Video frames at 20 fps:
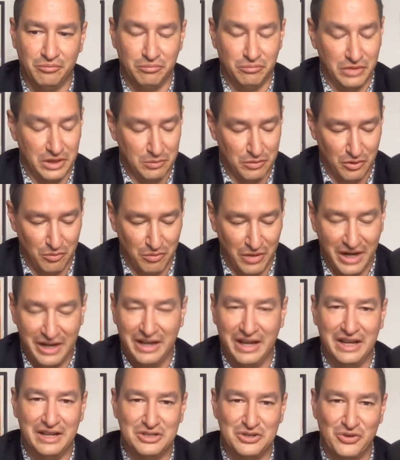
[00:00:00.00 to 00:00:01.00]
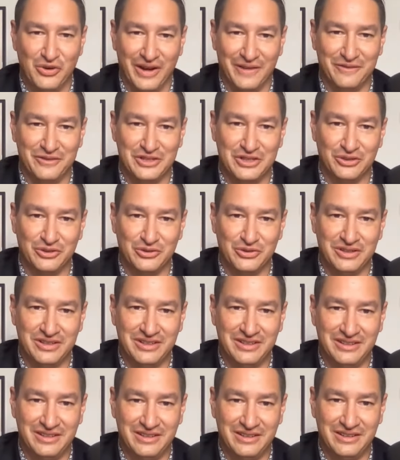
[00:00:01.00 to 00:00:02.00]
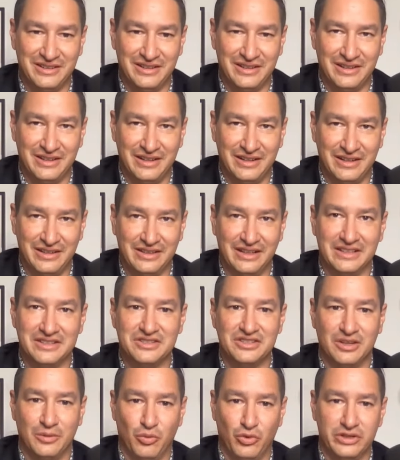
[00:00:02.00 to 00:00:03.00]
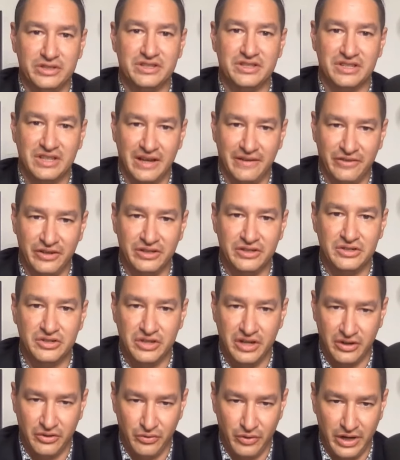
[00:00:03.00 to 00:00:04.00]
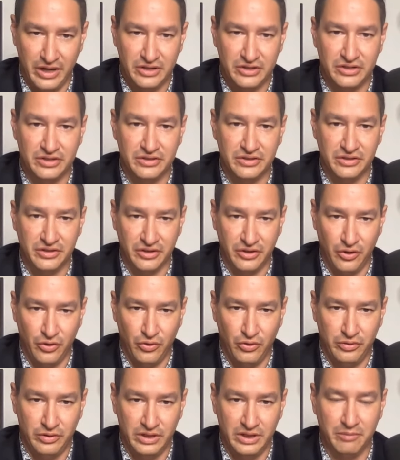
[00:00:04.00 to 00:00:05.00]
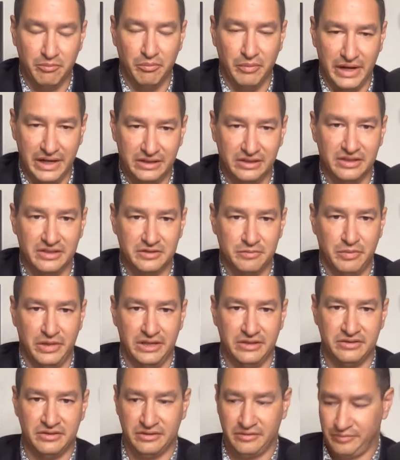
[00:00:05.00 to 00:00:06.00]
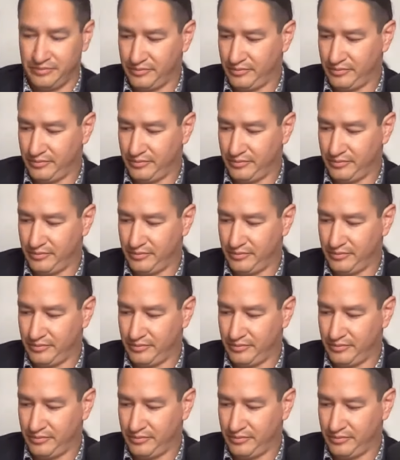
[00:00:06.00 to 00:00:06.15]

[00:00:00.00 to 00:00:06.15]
people my age who have children, that someone seven generations ago made this peace,